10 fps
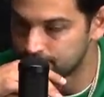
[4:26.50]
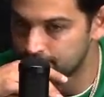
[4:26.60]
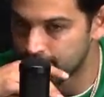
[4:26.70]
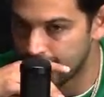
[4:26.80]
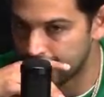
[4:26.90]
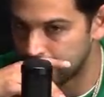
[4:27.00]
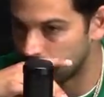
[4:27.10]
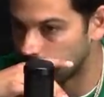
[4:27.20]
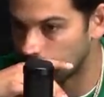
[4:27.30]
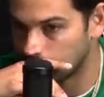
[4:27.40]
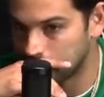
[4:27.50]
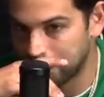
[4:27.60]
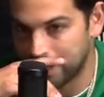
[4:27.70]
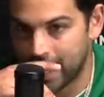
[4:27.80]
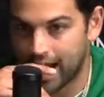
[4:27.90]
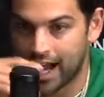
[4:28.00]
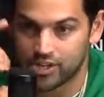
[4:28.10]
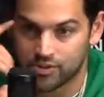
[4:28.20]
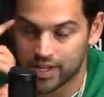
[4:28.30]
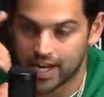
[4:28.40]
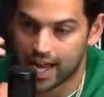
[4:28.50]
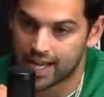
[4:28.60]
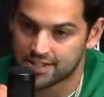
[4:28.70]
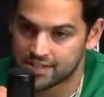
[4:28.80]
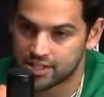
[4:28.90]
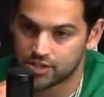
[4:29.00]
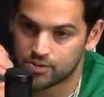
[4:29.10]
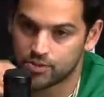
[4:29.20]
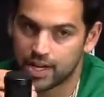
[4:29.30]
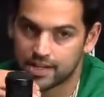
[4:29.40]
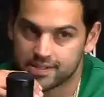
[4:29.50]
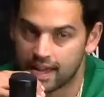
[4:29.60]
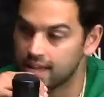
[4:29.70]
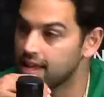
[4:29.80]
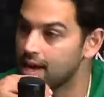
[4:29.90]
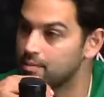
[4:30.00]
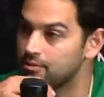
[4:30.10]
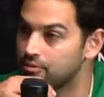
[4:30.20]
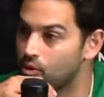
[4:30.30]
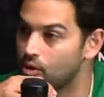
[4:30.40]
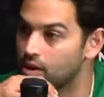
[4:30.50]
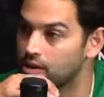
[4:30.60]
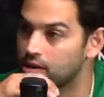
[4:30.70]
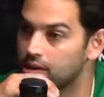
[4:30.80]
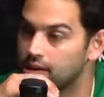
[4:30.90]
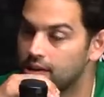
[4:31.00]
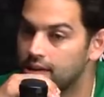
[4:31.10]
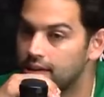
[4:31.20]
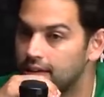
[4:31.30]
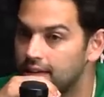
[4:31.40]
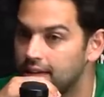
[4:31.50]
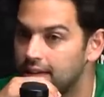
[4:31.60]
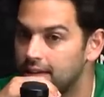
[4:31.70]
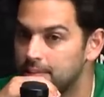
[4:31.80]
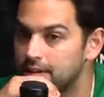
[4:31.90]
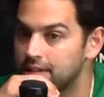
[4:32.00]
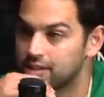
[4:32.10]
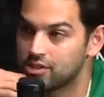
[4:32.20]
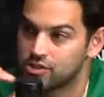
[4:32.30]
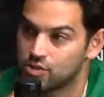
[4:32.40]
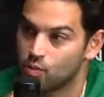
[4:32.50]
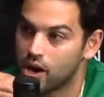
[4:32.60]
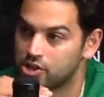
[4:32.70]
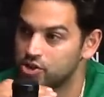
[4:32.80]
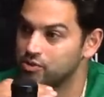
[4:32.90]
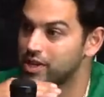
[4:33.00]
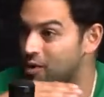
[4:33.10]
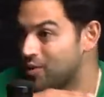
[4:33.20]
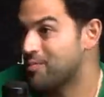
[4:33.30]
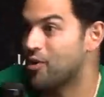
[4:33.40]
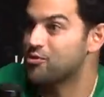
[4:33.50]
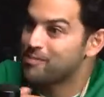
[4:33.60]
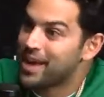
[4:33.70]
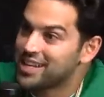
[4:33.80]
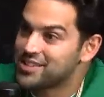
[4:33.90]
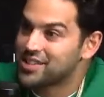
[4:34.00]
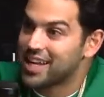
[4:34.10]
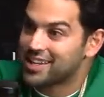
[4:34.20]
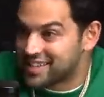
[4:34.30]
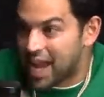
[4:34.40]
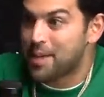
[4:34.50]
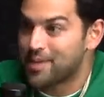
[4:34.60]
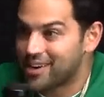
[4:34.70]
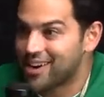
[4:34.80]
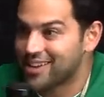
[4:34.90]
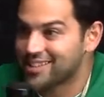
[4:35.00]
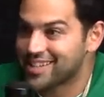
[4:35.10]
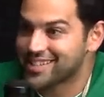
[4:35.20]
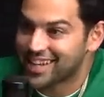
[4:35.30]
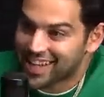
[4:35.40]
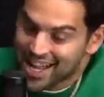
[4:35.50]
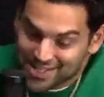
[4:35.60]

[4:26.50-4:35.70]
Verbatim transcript: And uh, I knew that I had seen you at Skate Lab before, um, and to watch you. And now we both made it to like Tampa contest. Yep. Like that's